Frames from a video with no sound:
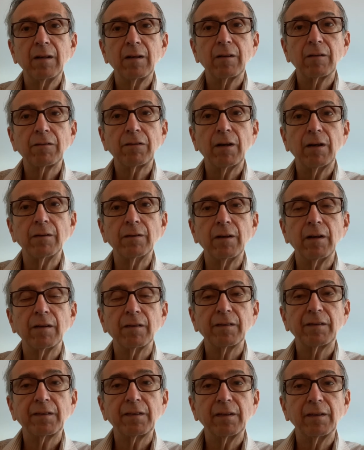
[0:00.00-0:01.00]

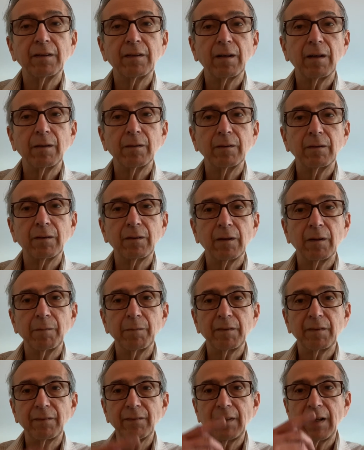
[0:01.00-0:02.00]
Kronos in
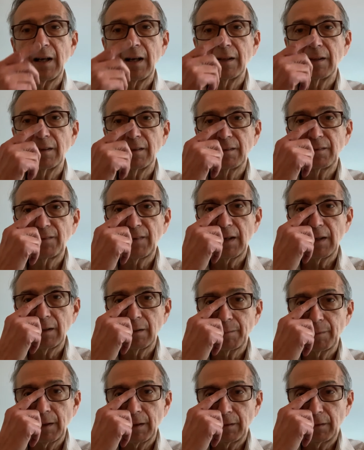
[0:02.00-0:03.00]
terms of dollars,
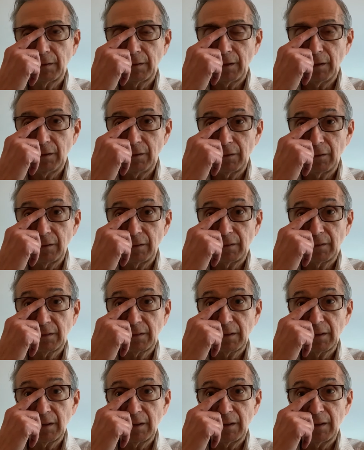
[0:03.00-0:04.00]
followed by
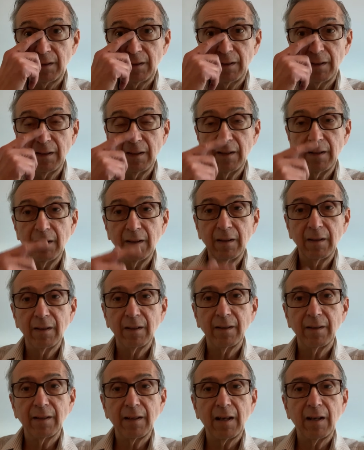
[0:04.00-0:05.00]
CGC,
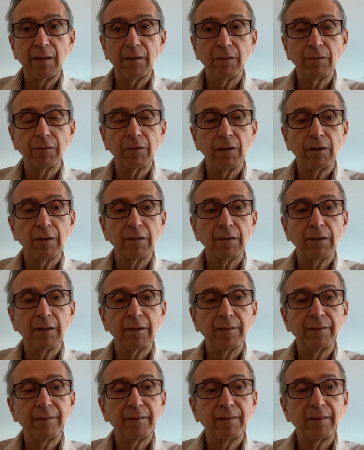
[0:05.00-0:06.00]
then
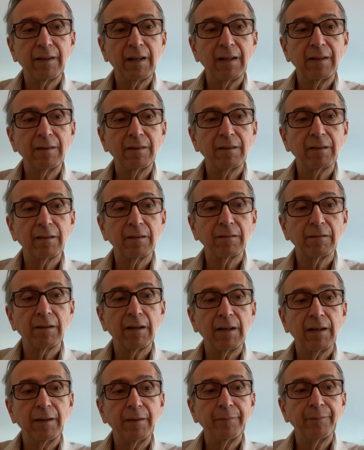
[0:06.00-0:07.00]
Aurora, then
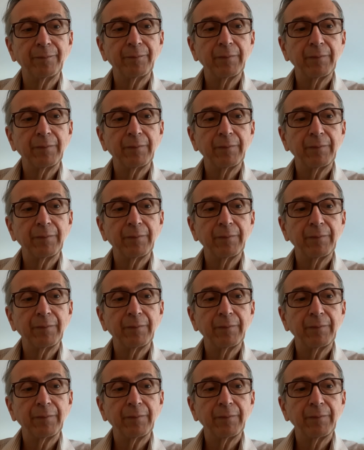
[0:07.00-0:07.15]
Tilray.